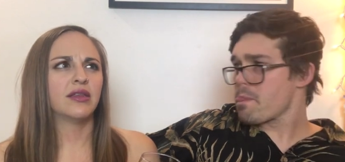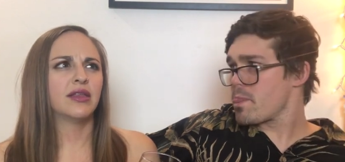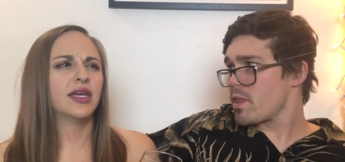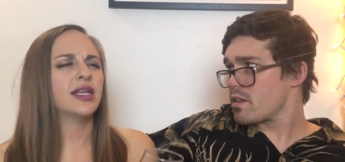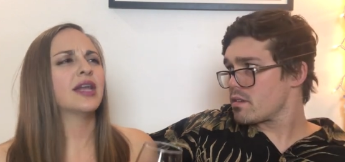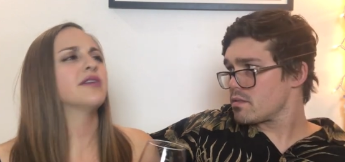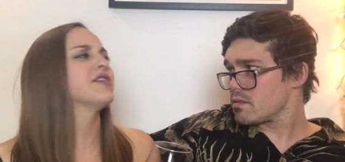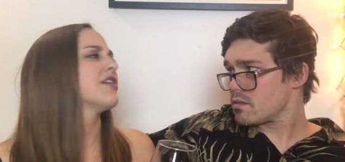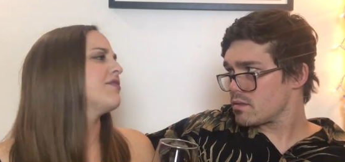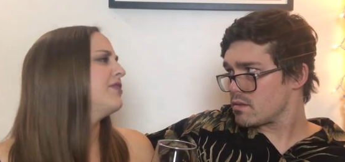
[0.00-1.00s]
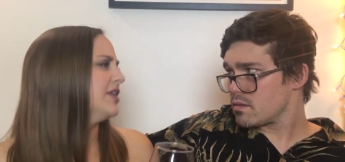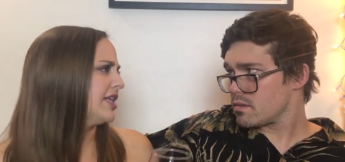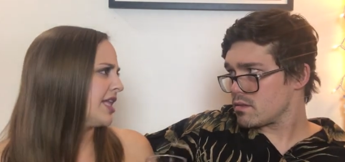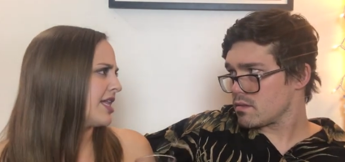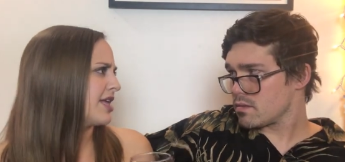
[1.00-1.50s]
Speaker 1: not even that
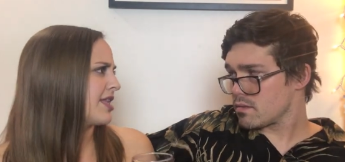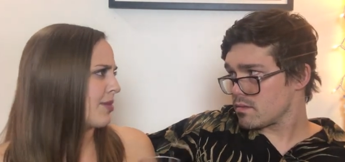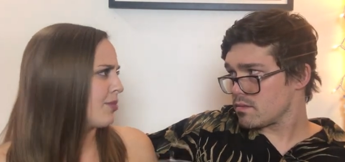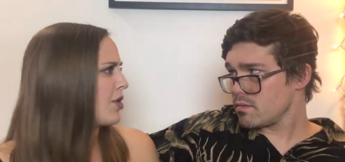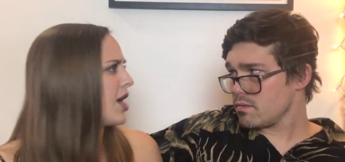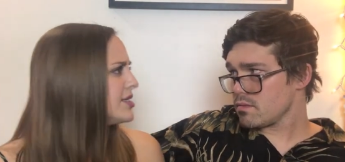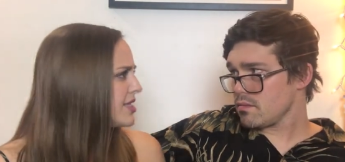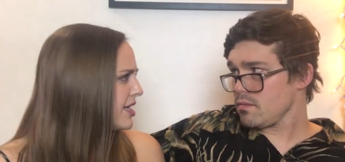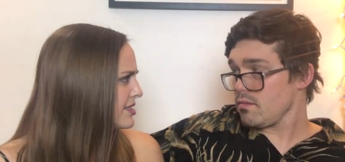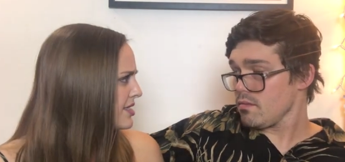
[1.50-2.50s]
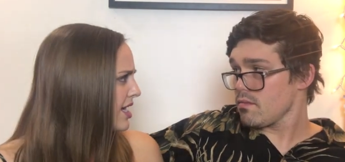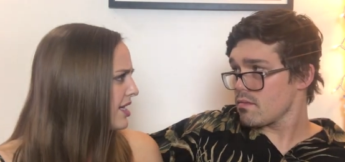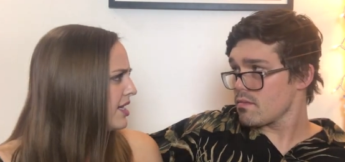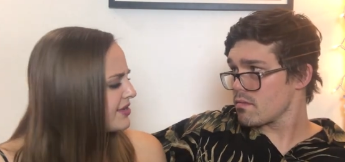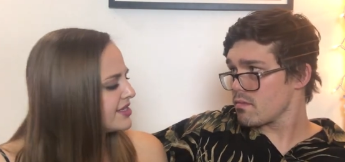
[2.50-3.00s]
feeling that like that process
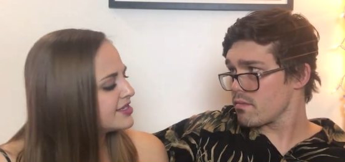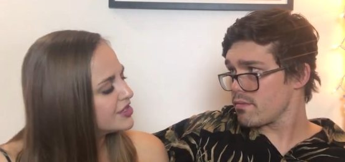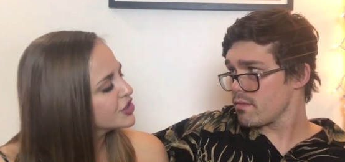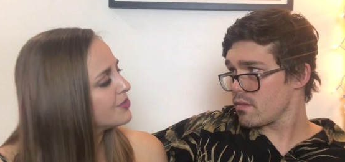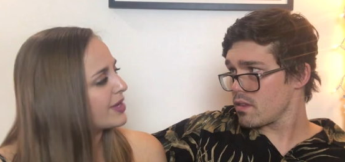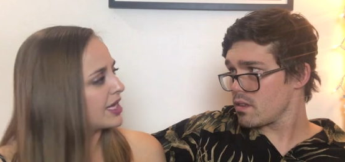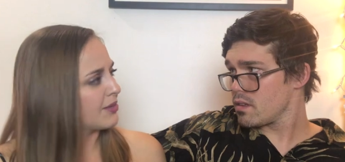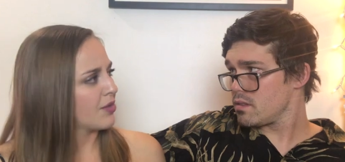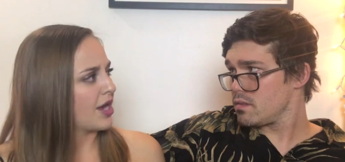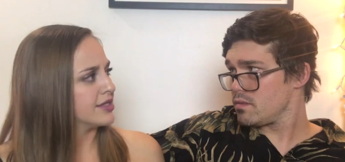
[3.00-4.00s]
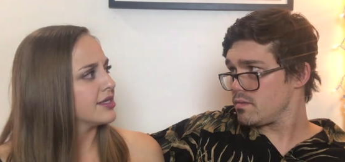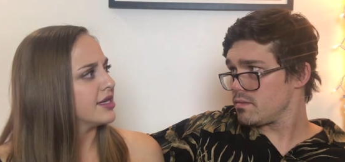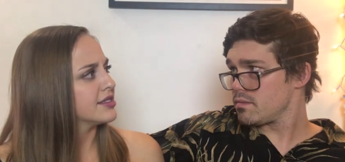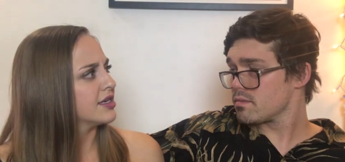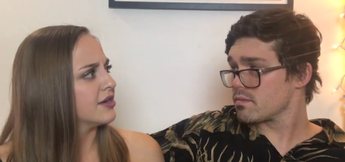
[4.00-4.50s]
that the decision making
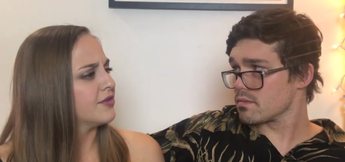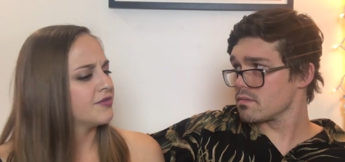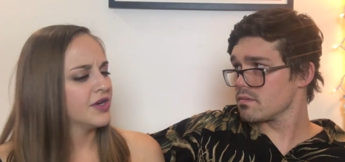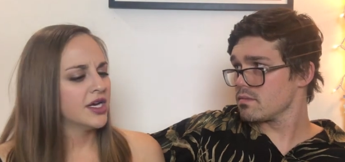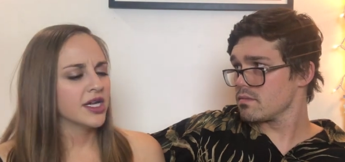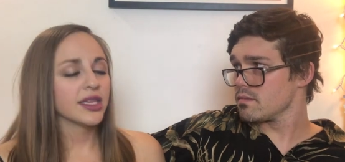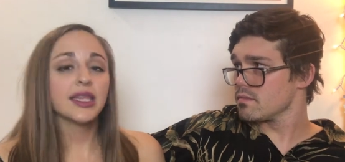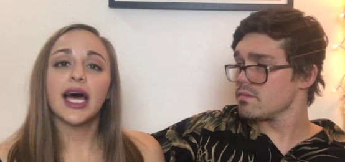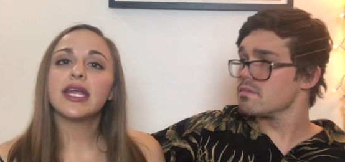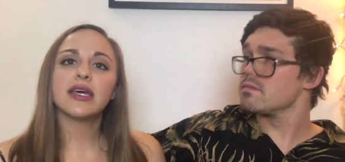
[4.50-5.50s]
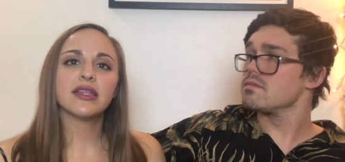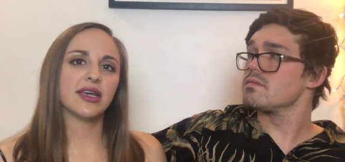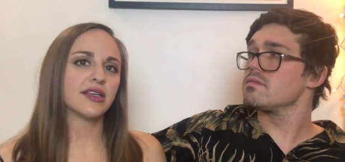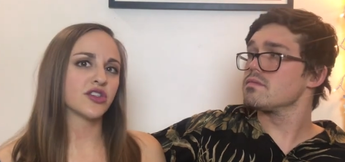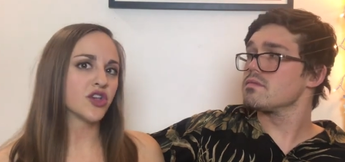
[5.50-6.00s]
process of mm -hmm. letting
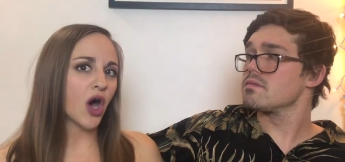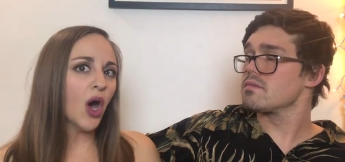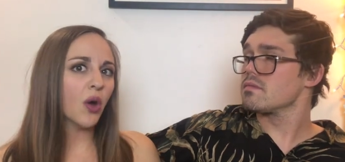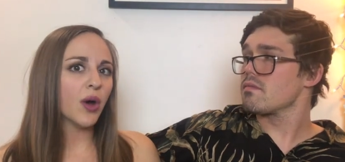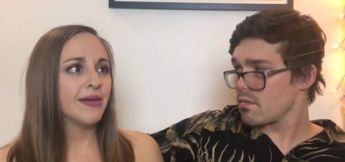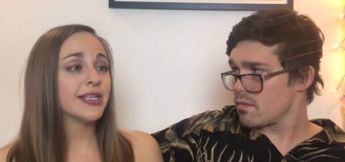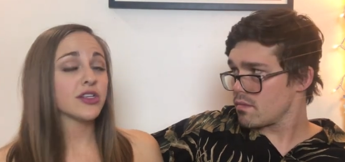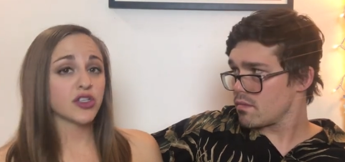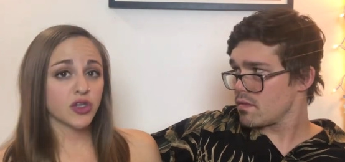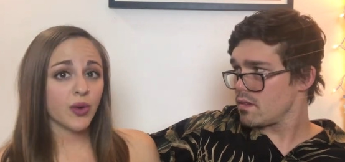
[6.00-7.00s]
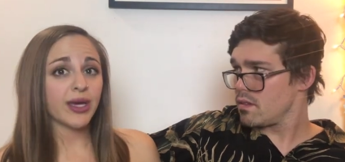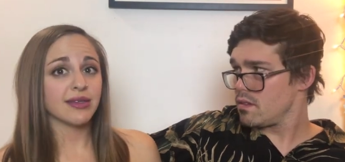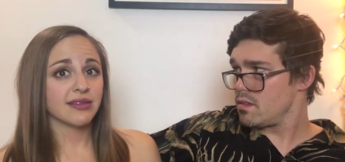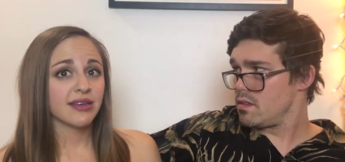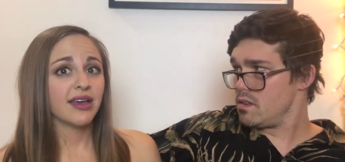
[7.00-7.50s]
things go i mean it's a
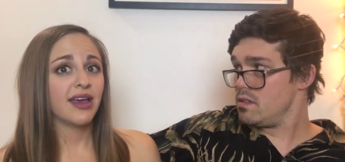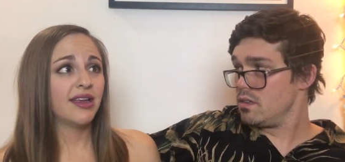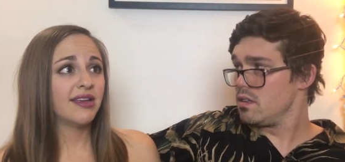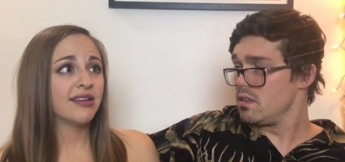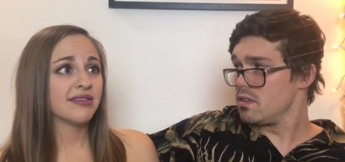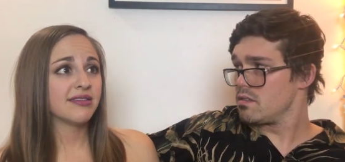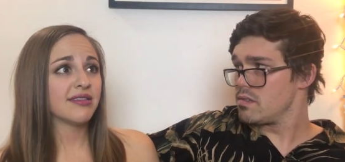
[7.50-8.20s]
choice and it is